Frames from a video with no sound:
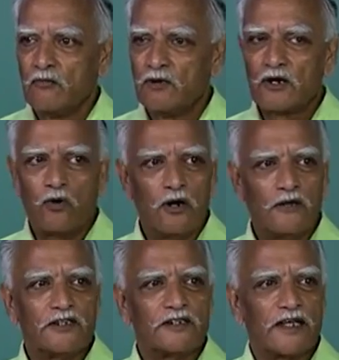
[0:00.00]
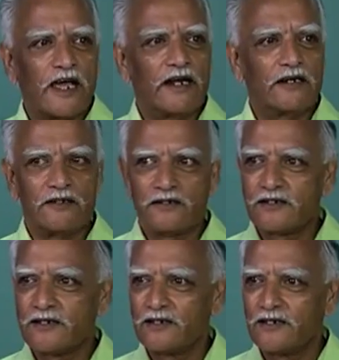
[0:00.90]
But all of this
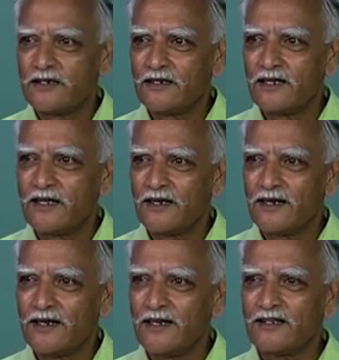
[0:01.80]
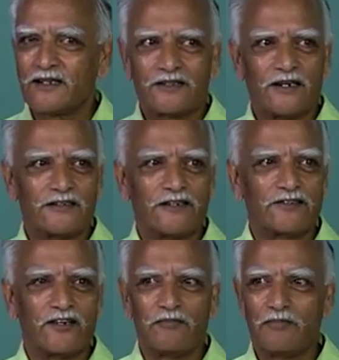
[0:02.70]
ends in the third
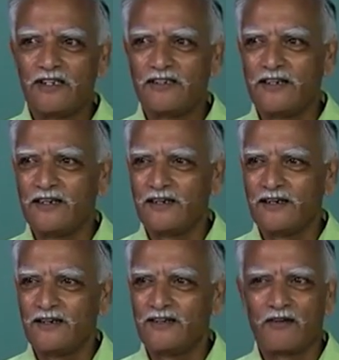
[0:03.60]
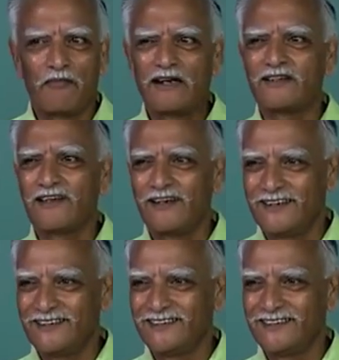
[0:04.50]
century B C dramatically,